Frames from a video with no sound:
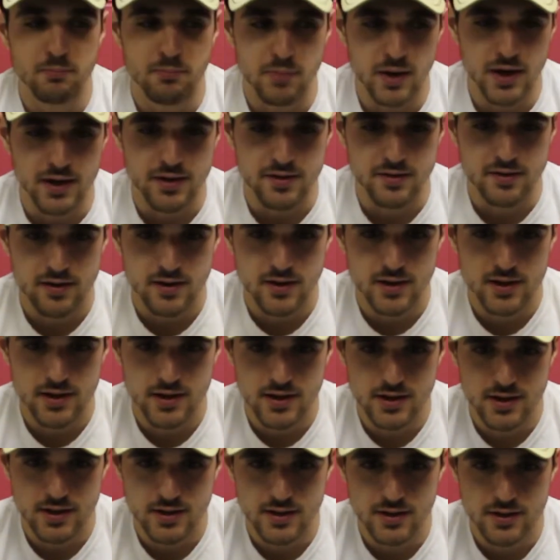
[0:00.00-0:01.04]
But
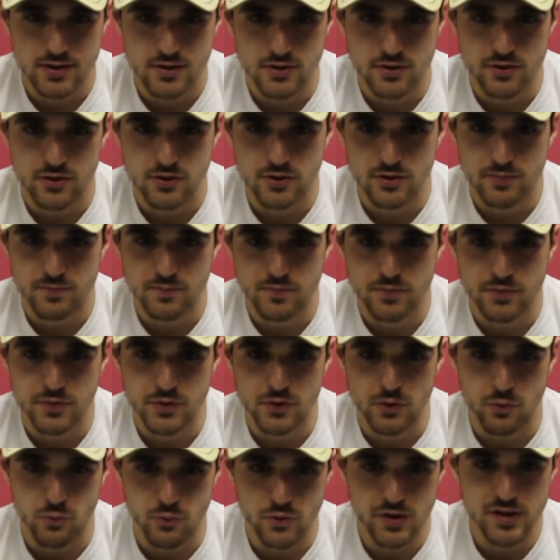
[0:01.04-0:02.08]

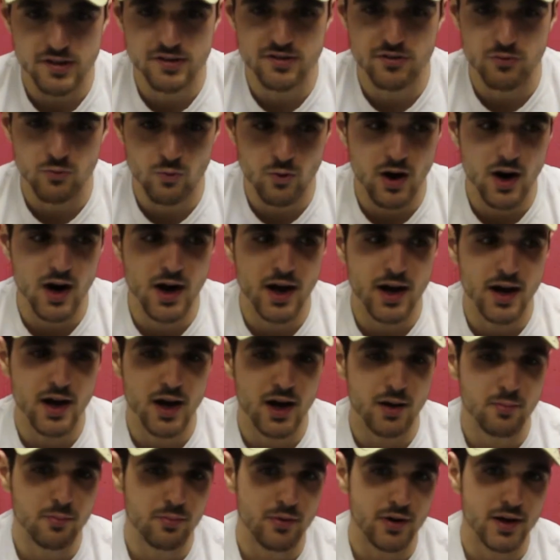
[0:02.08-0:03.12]
the reason why
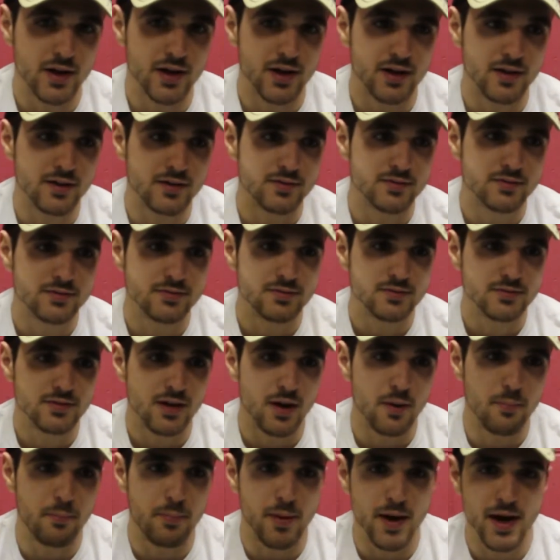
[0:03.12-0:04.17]
I bring
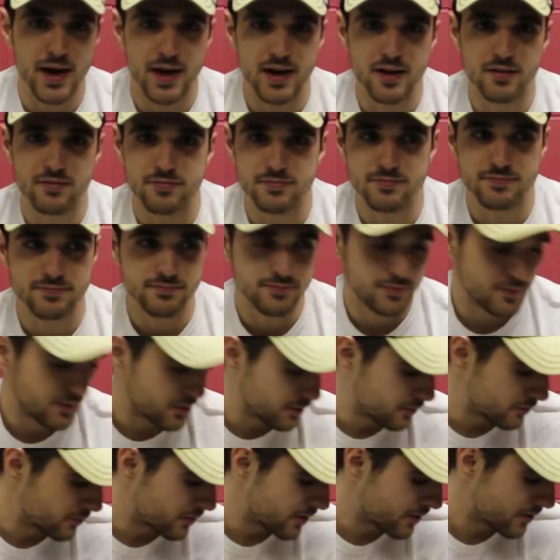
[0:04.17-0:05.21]
a bag
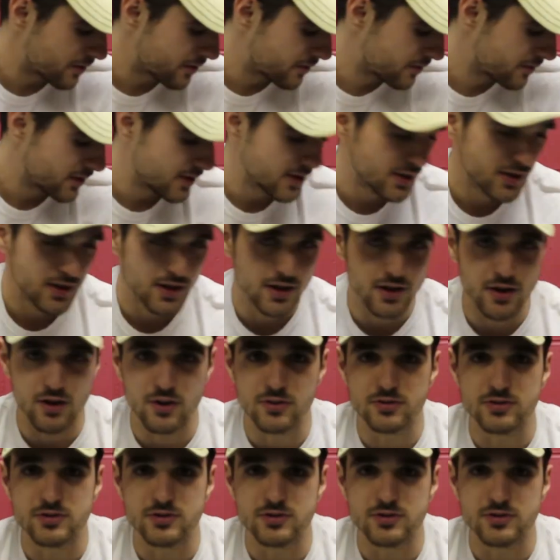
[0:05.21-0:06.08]
filled with, you know,